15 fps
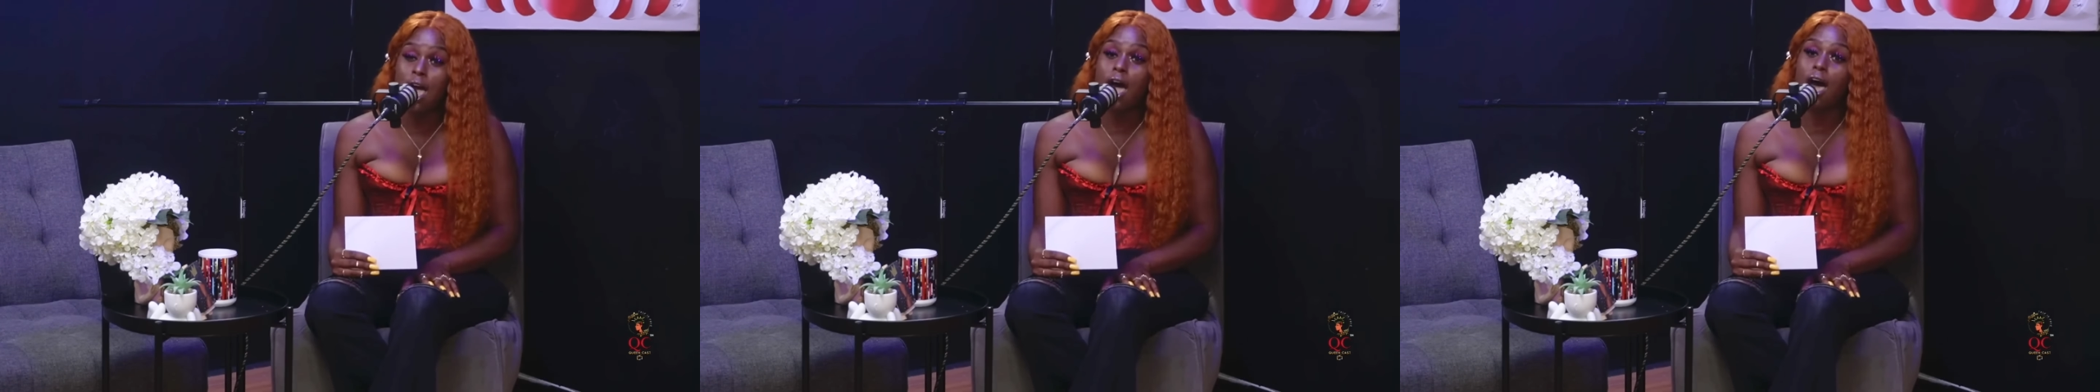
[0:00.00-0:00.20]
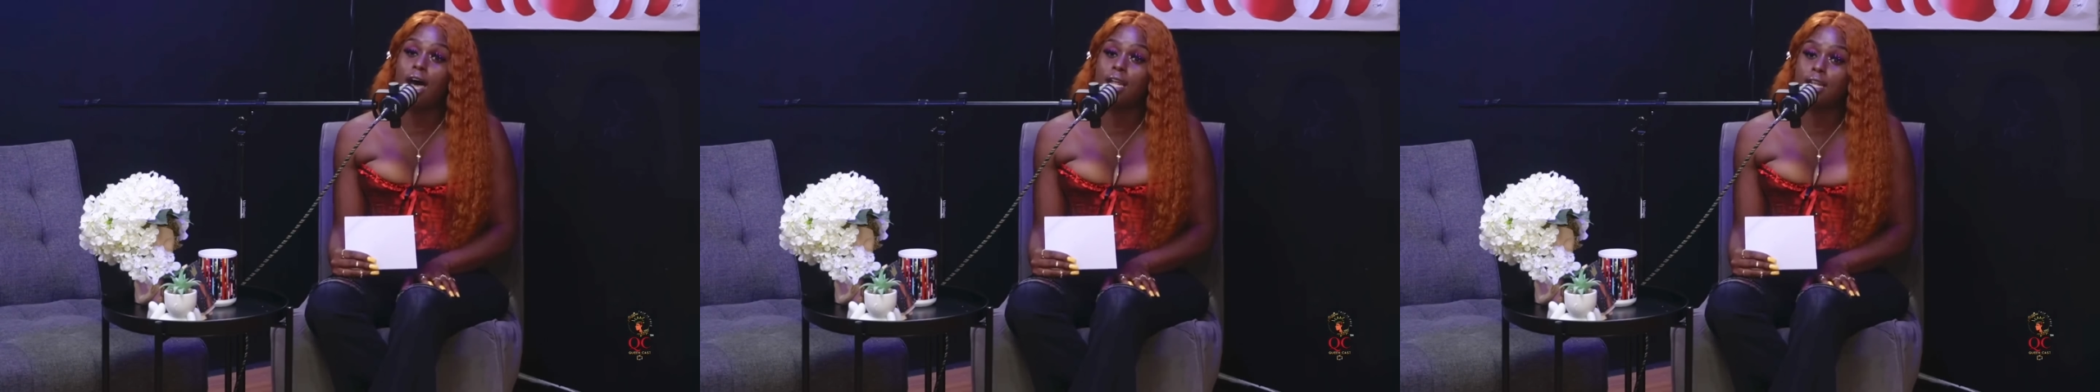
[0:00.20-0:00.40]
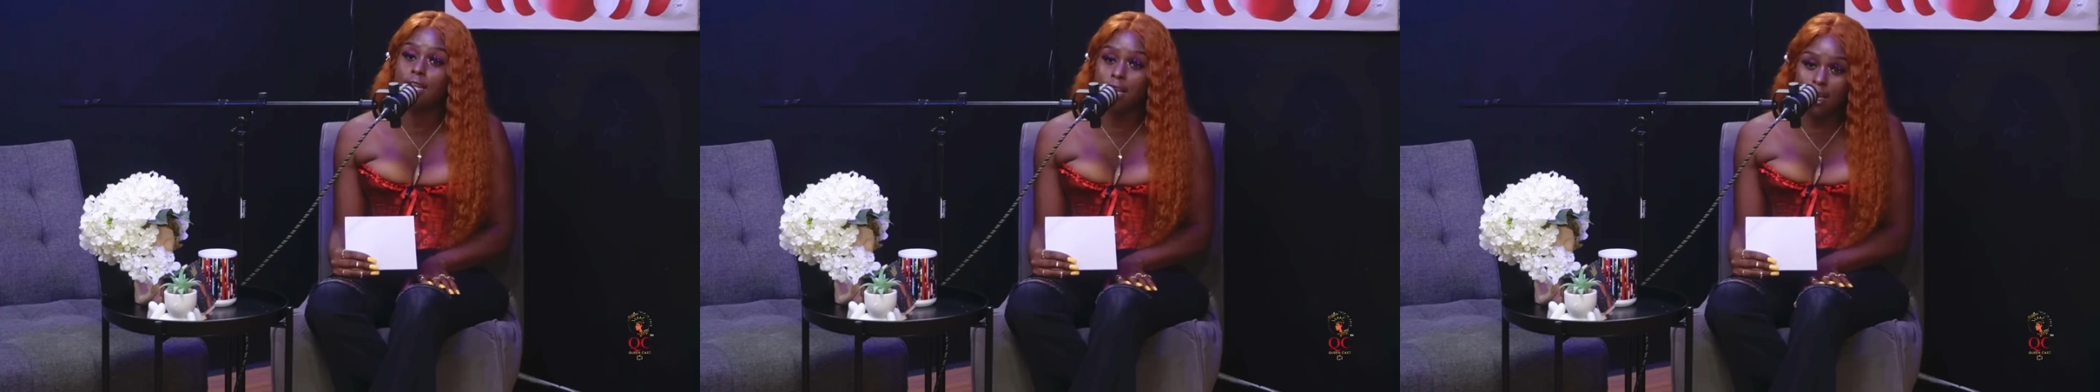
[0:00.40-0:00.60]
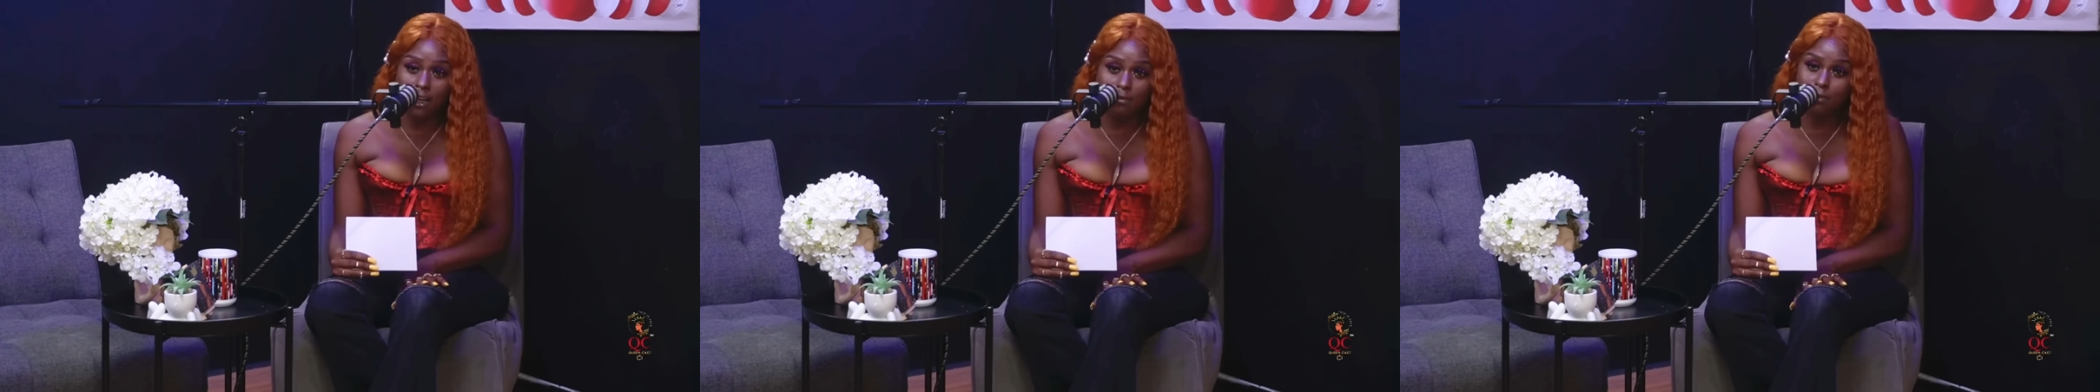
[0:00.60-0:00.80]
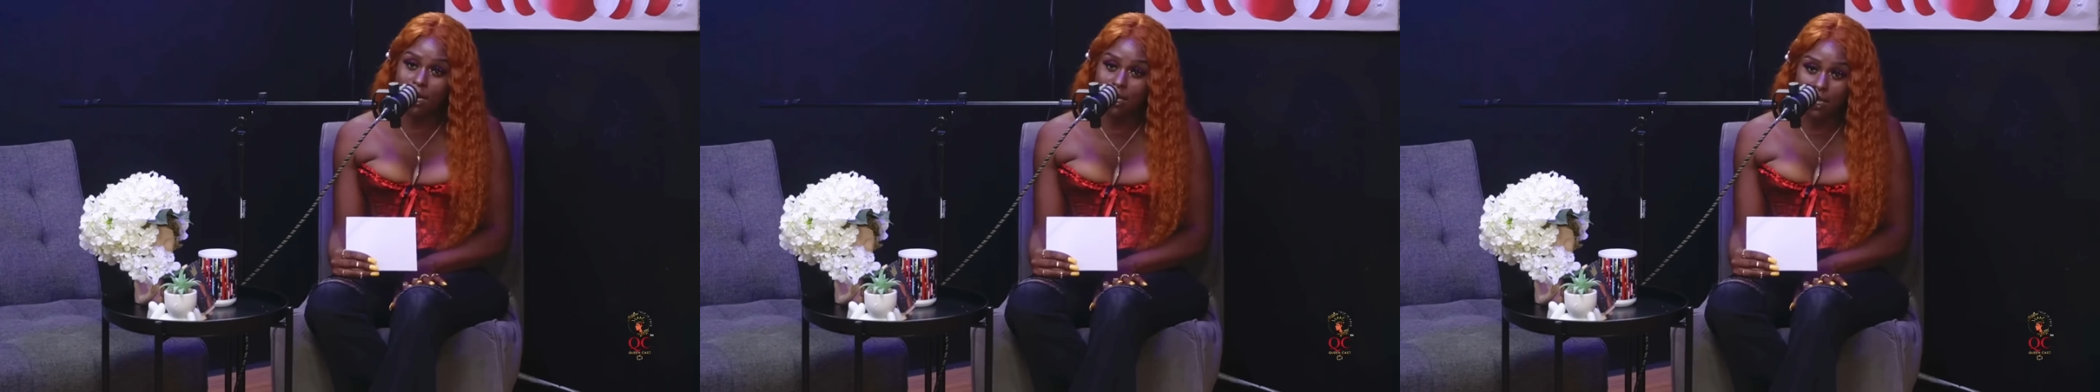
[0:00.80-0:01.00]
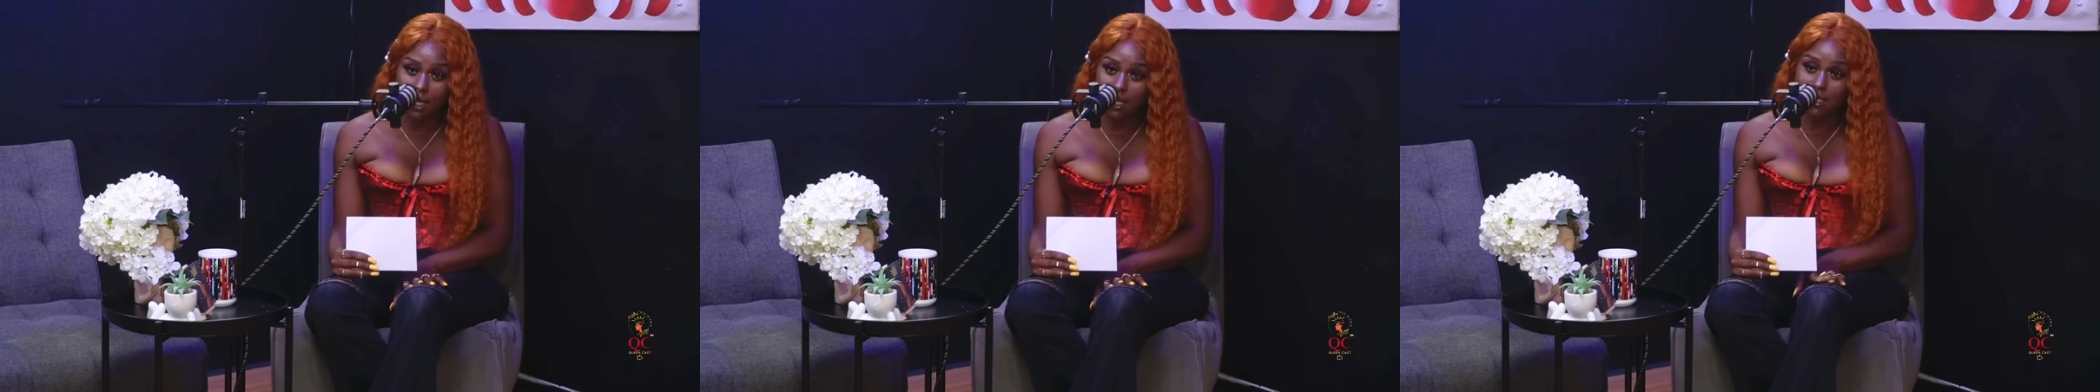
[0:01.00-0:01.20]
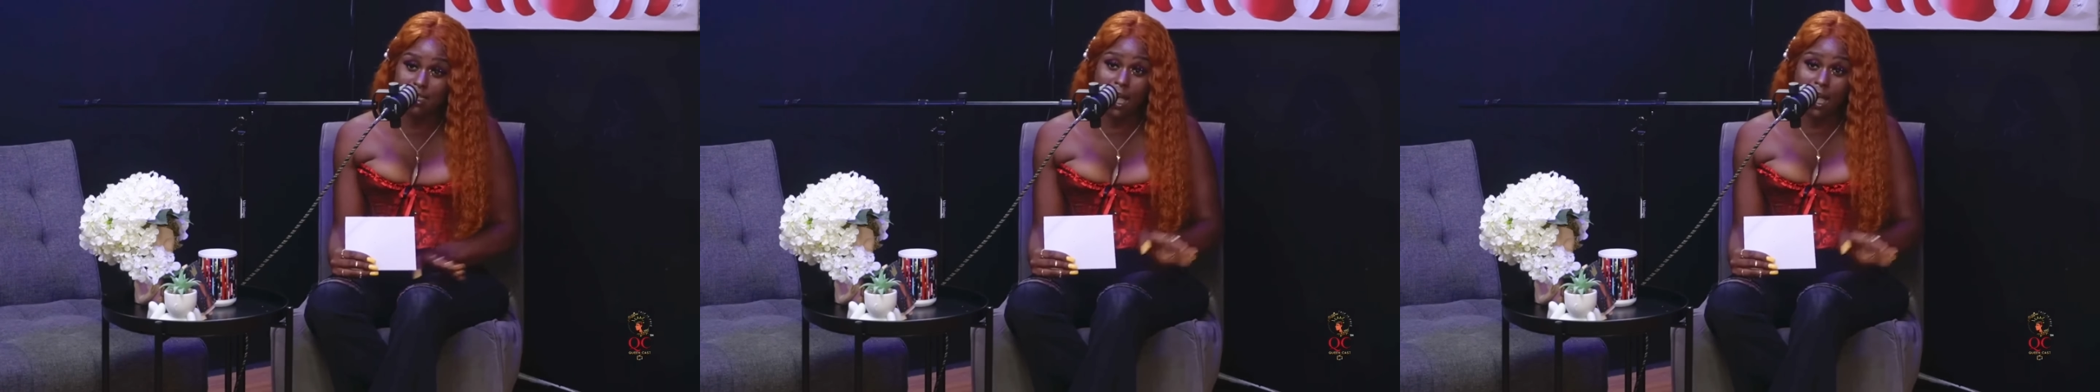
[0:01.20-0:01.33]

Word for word: I love my kids.